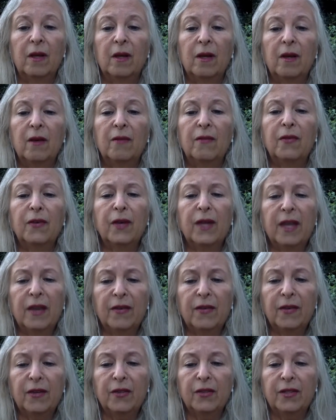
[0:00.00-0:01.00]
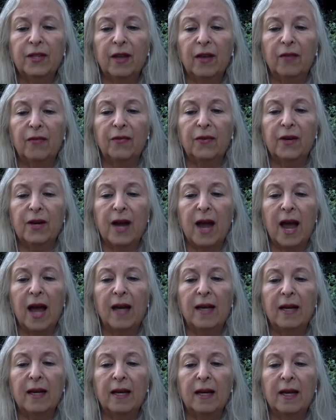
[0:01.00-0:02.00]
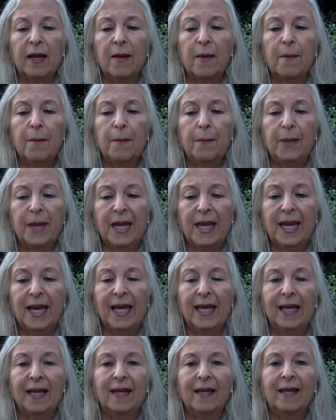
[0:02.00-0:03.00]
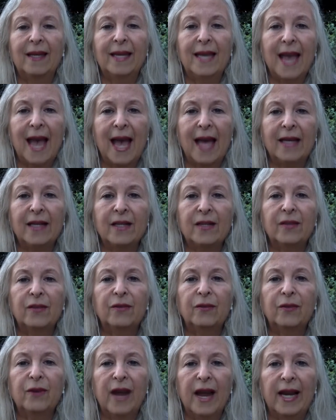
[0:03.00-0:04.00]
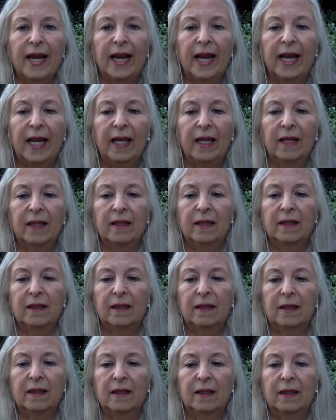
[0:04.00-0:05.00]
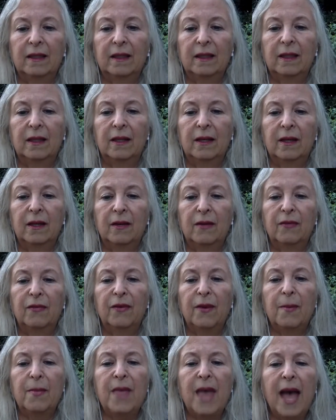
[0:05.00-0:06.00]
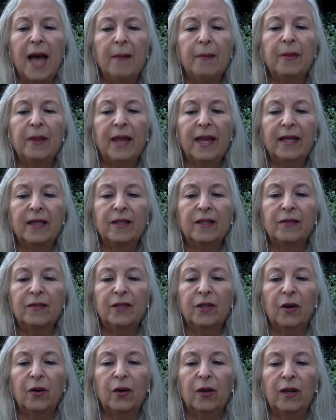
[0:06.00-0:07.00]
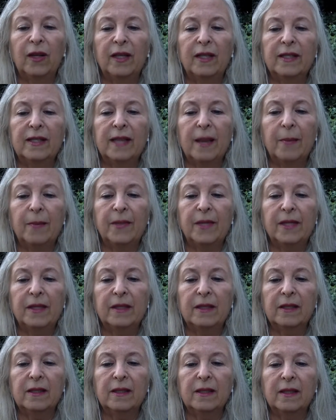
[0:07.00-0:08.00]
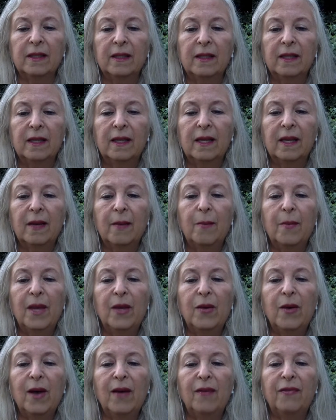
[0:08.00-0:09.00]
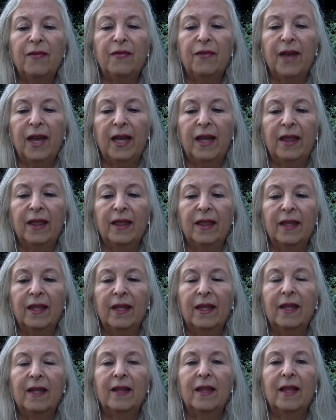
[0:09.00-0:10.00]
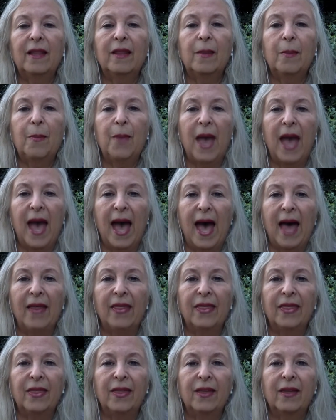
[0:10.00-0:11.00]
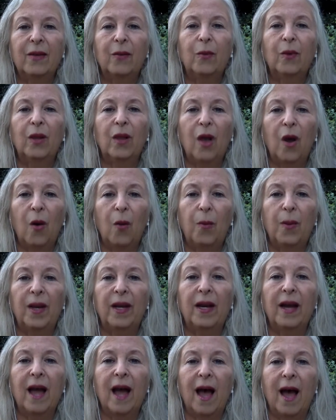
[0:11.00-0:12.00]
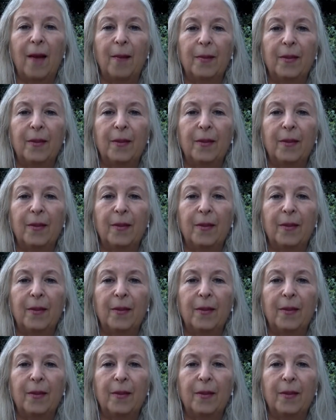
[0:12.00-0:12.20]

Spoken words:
Forgive yourself for not being yet ready. From that place of total acceptance, may you have faith that the path will open up.